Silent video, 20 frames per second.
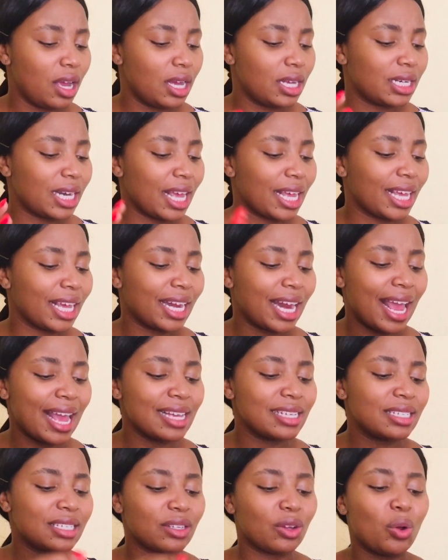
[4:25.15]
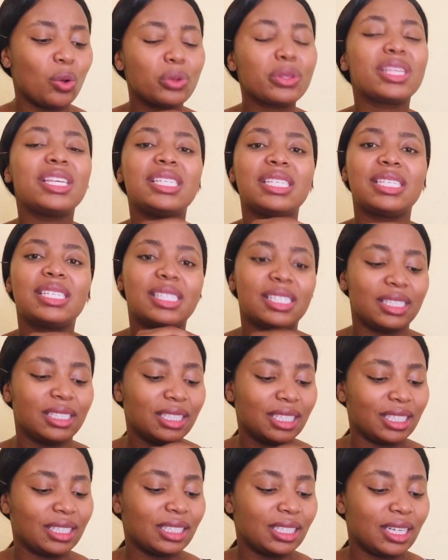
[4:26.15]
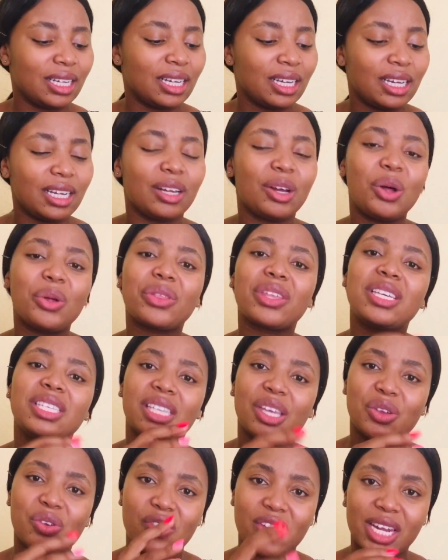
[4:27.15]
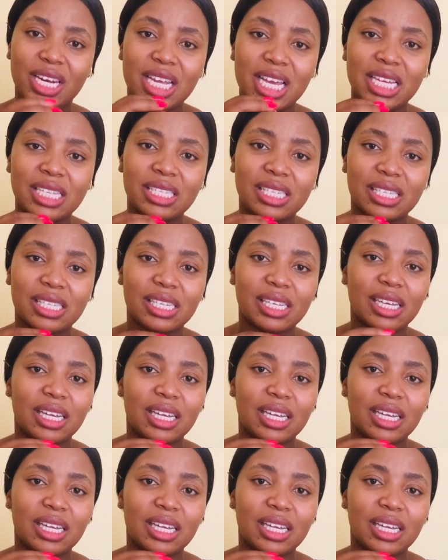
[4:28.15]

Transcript: Like it has all these all these ingredients.